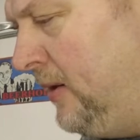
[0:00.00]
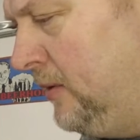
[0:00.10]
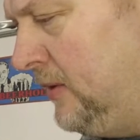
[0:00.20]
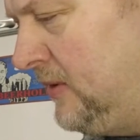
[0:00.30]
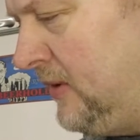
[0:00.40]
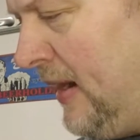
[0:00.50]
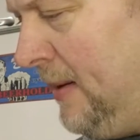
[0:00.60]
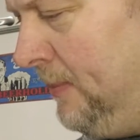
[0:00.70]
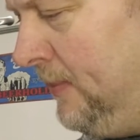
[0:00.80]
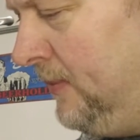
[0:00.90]
here, this
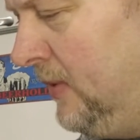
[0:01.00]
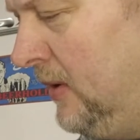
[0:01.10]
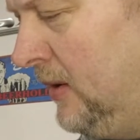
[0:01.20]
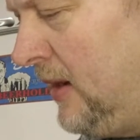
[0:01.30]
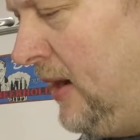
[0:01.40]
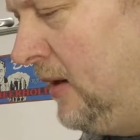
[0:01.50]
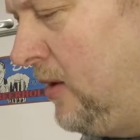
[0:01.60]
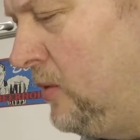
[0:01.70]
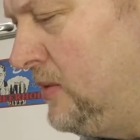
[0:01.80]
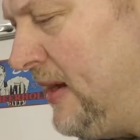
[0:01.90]
top kind of goes